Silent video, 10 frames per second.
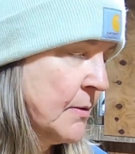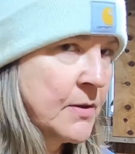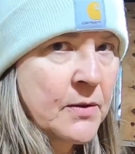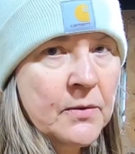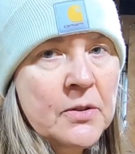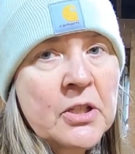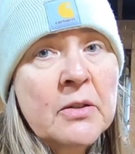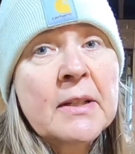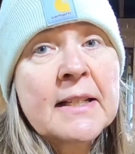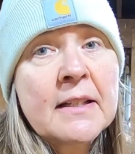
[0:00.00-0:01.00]
So
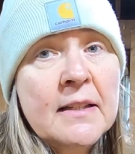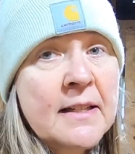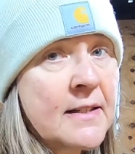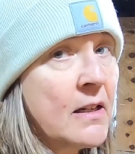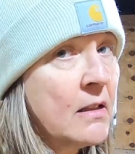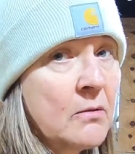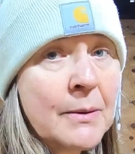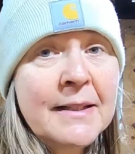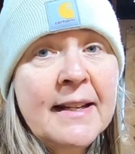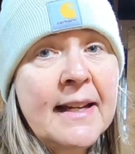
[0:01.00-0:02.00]
shearing, it's all in
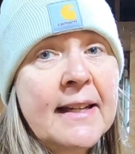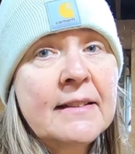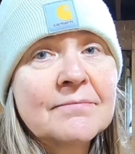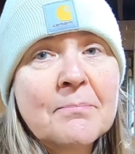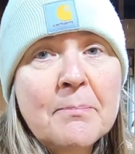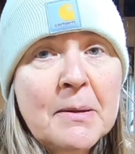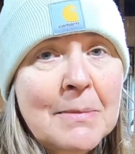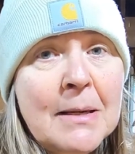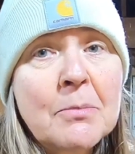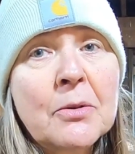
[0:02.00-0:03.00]
one day. Bing,
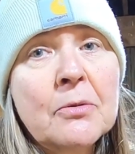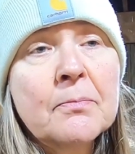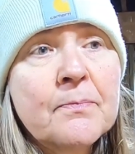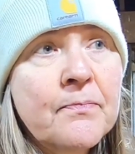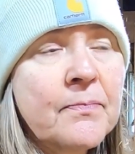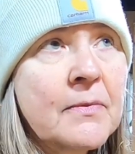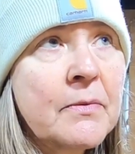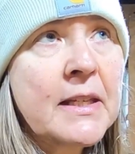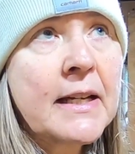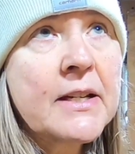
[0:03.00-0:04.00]
bang, boom.
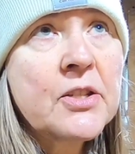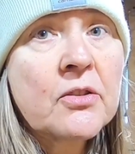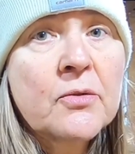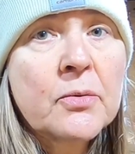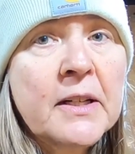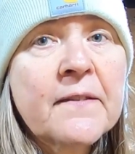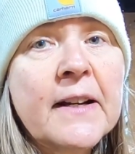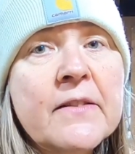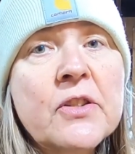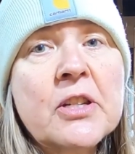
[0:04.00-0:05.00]
I think I sheared
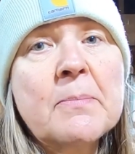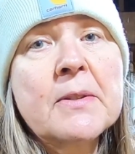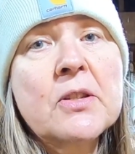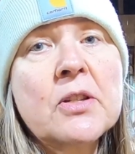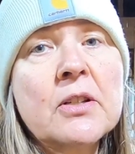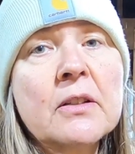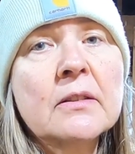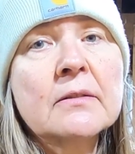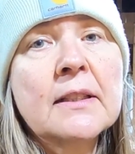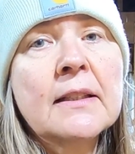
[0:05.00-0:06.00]
25 sheep this
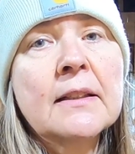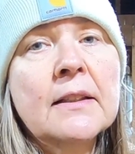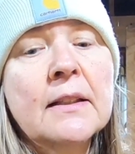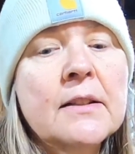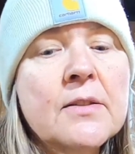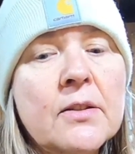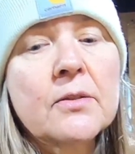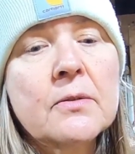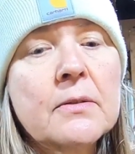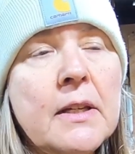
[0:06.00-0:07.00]
year.
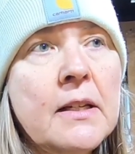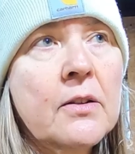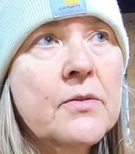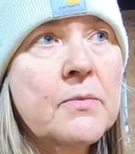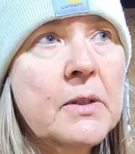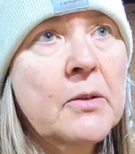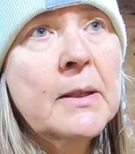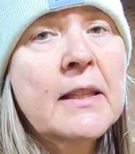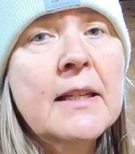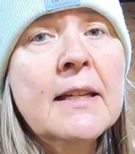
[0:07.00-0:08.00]
So it goes really
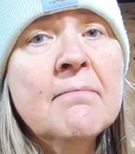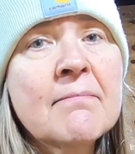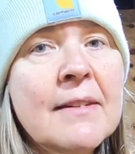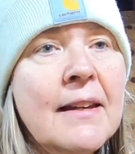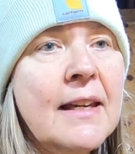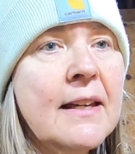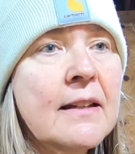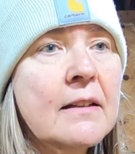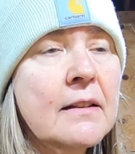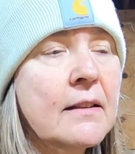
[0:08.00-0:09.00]
quickly.
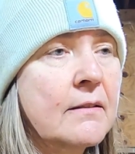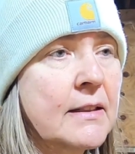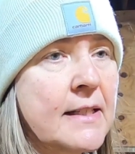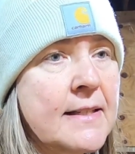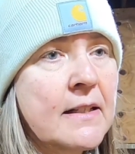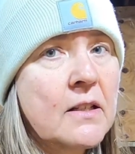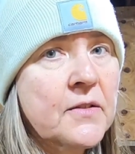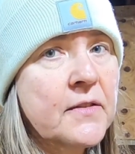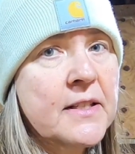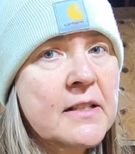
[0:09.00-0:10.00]
And like I said, all
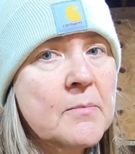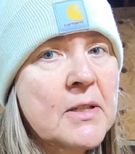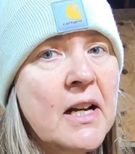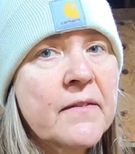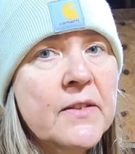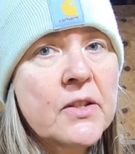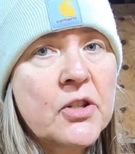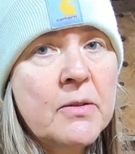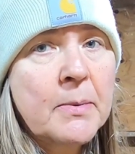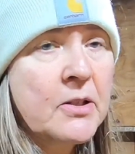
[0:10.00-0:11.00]
the fleece comes off and the
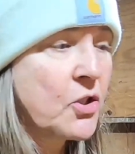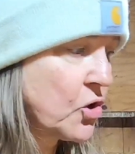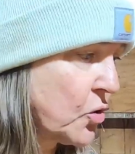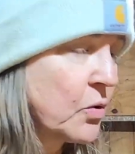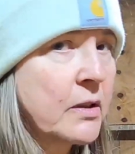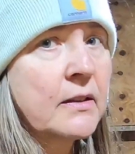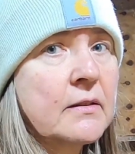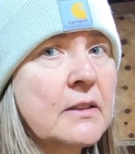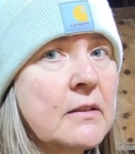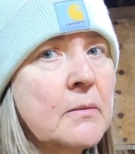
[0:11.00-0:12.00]
sheep are shorn
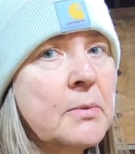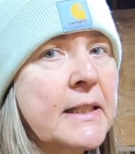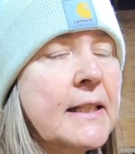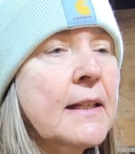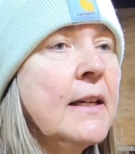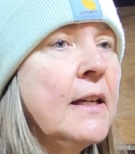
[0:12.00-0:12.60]
complete.